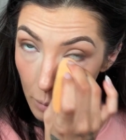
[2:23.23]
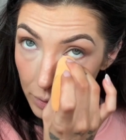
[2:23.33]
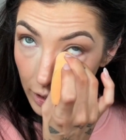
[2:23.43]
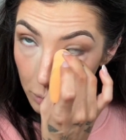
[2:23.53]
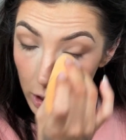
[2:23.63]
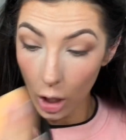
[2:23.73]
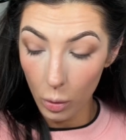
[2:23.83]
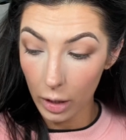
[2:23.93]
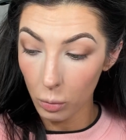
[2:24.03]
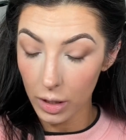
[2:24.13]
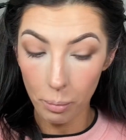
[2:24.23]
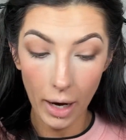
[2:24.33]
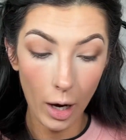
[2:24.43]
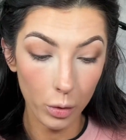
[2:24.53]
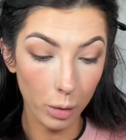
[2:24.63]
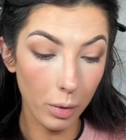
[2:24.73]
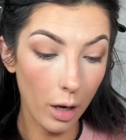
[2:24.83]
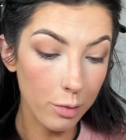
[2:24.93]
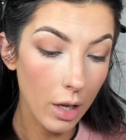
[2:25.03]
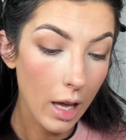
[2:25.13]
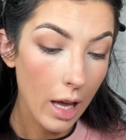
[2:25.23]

but then I'm gonna go in with a powder puff.